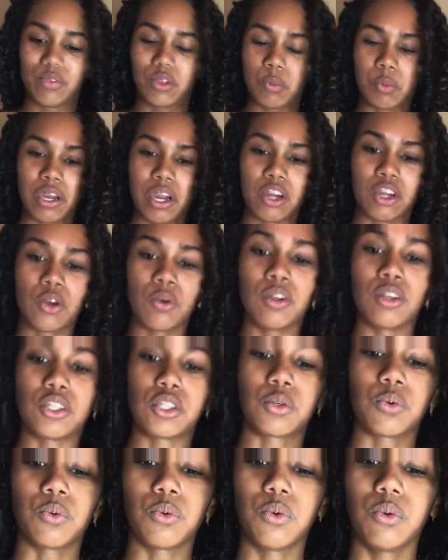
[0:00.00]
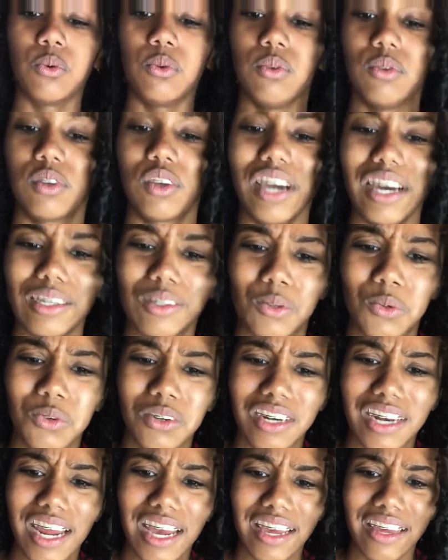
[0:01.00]
Wait, are you going to school? You got school
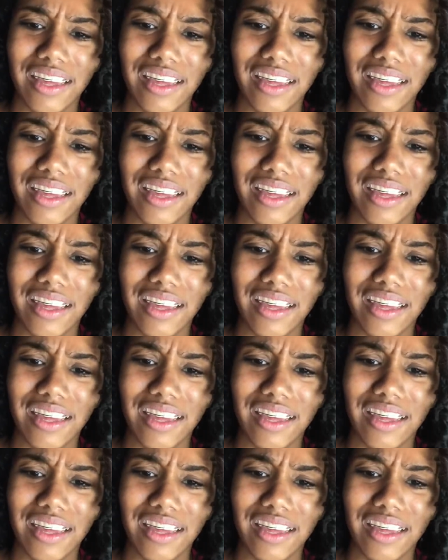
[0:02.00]
today?